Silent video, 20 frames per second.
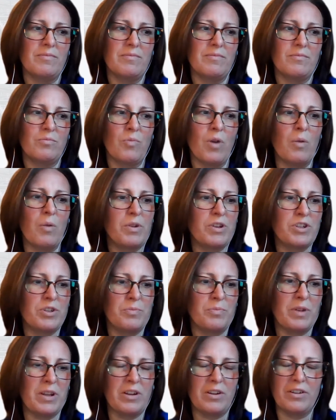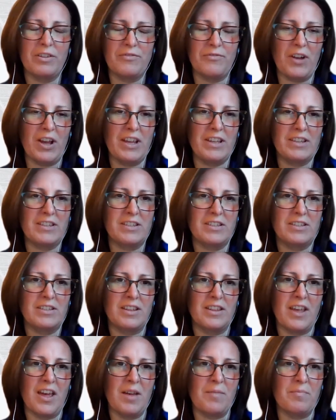what would you be your advice
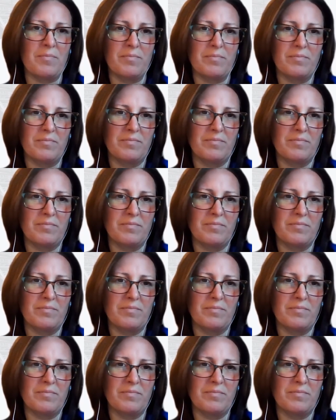to them?